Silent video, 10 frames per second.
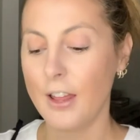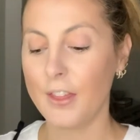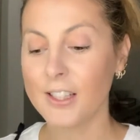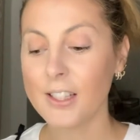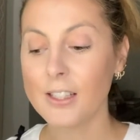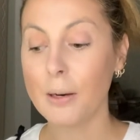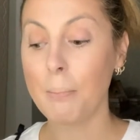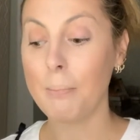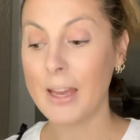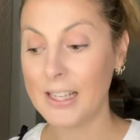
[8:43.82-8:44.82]
This is an
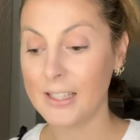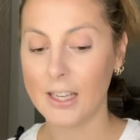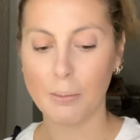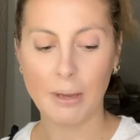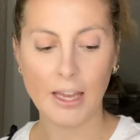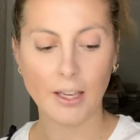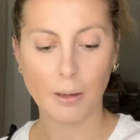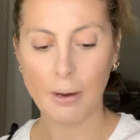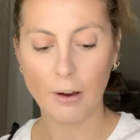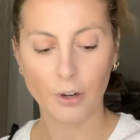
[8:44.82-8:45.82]
amazing
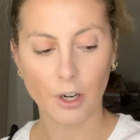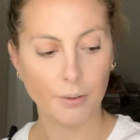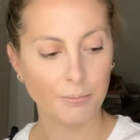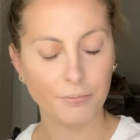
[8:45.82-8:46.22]
baking powder.